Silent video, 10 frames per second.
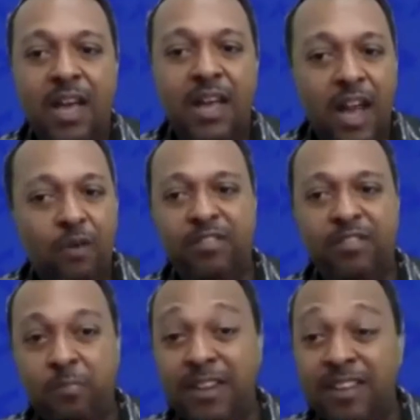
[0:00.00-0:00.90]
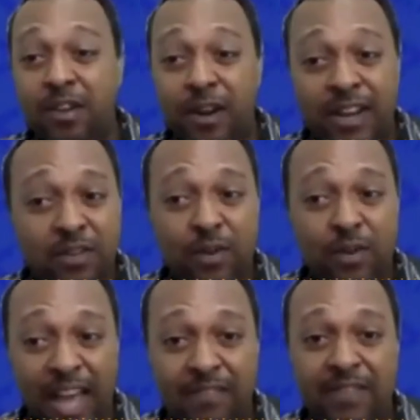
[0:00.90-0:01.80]
Now, recipient does not need to
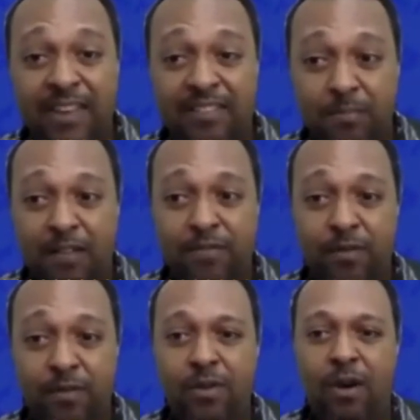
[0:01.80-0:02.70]
have a smartphone